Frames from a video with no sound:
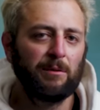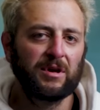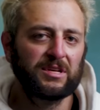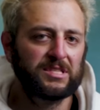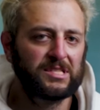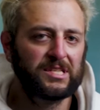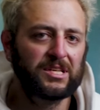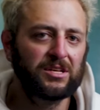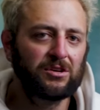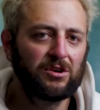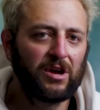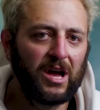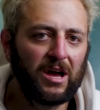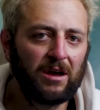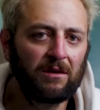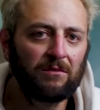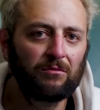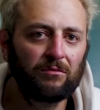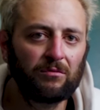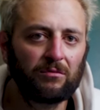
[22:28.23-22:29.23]
I still
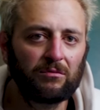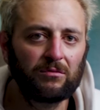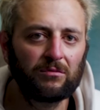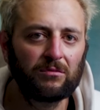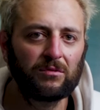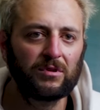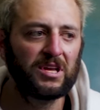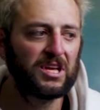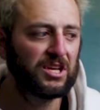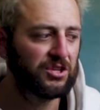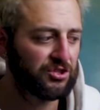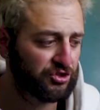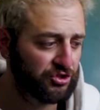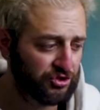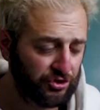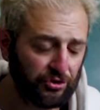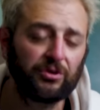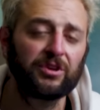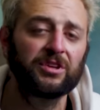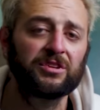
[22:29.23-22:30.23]
have
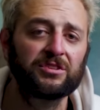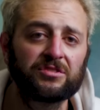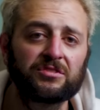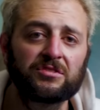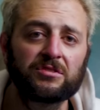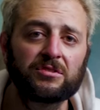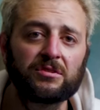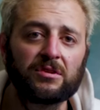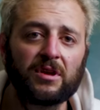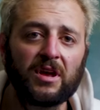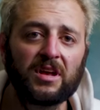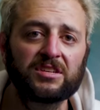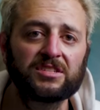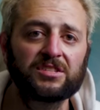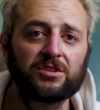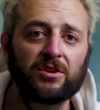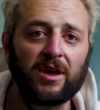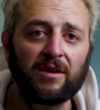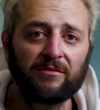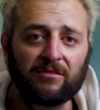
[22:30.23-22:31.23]
insurance. I
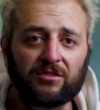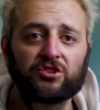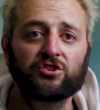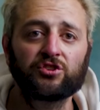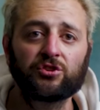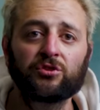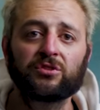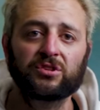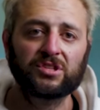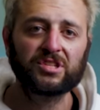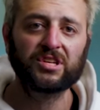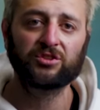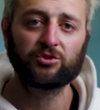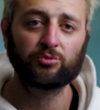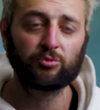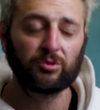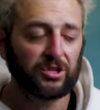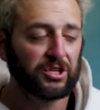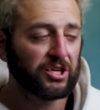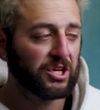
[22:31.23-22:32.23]
still have insurance that's
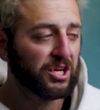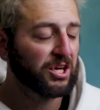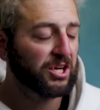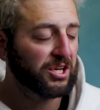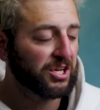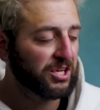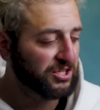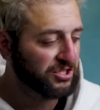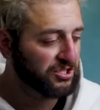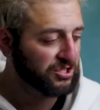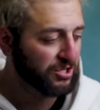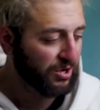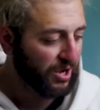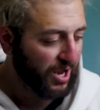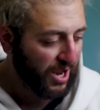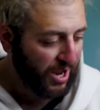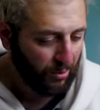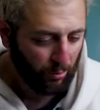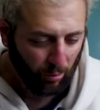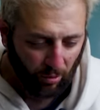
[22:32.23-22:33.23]
really good. And so
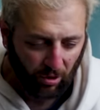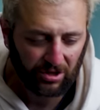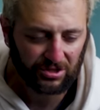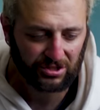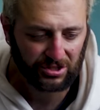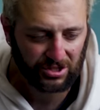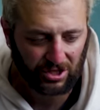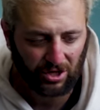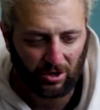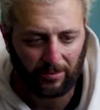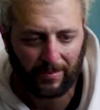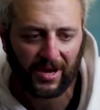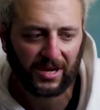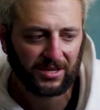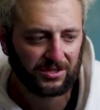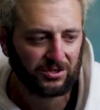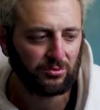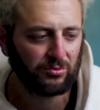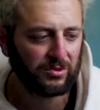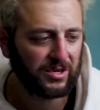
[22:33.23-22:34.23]
I want to go
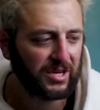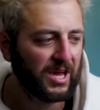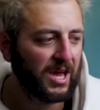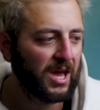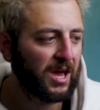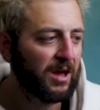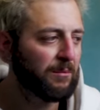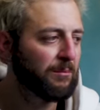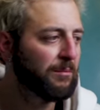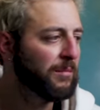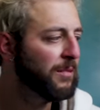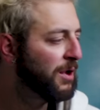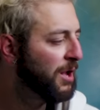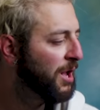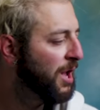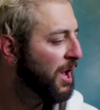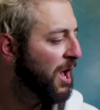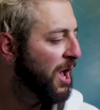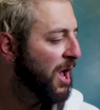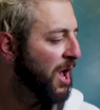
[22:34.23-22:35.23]
back to rehab.
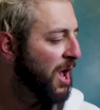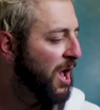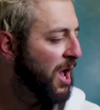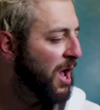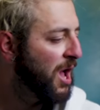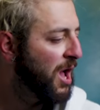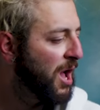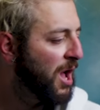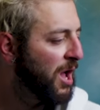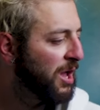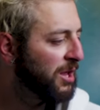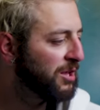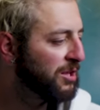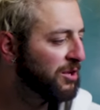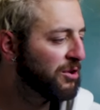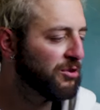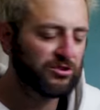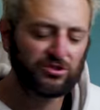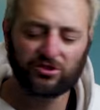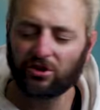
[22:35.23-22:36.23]
You
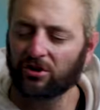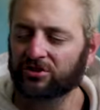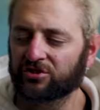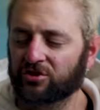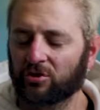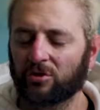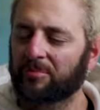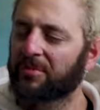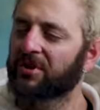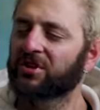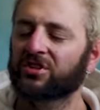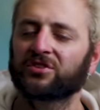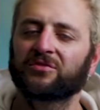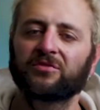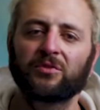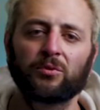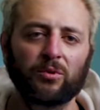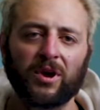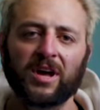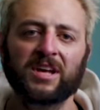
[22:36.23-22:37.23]
know, there's also a bunch of
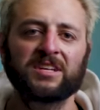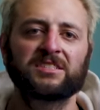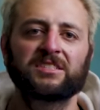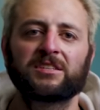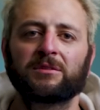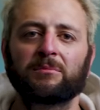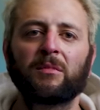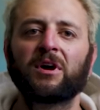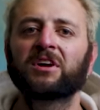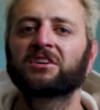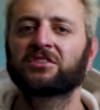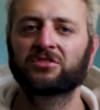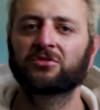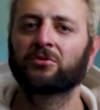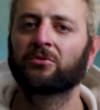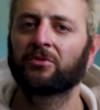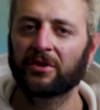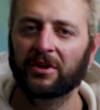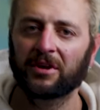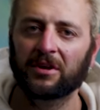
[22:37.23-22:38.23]
arrests in my
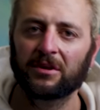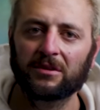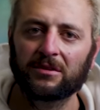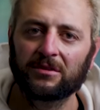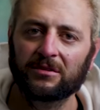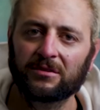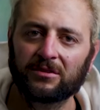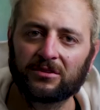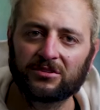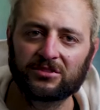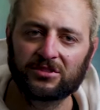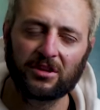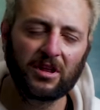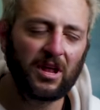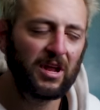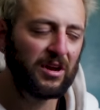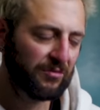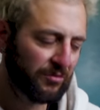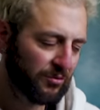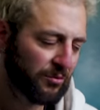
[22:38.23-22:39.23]
story. There's a
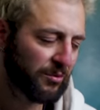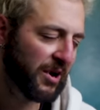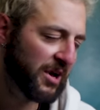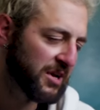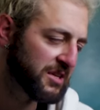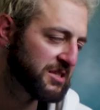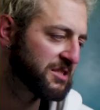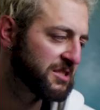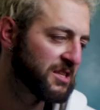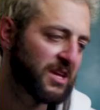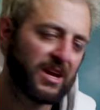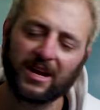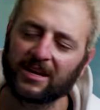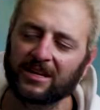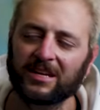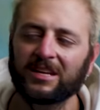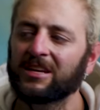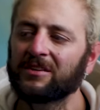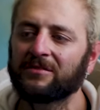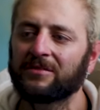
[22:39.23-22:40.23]
lot of arrests that I
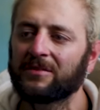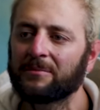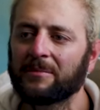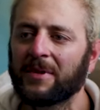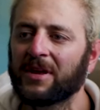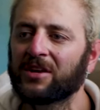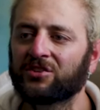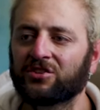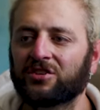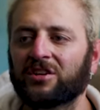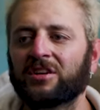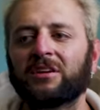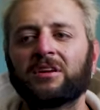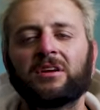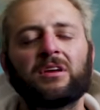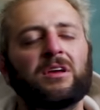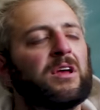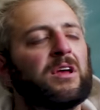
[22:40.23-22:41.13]
didn't even mention.